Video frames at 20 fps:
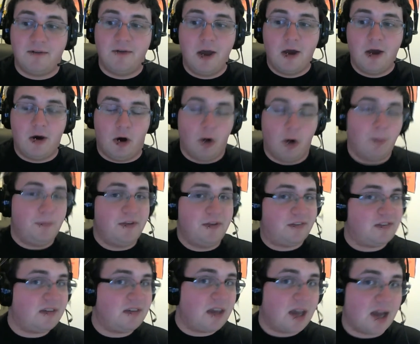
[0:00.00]
hope to
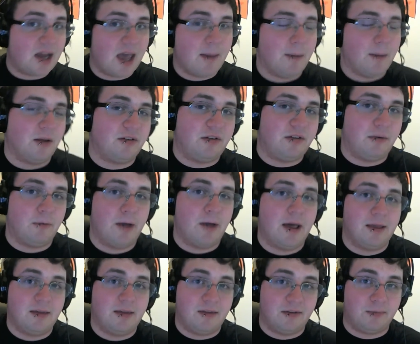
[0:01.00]
see at MLG
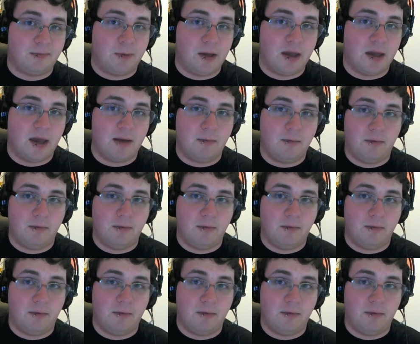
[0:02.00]
Raleigh this weekend,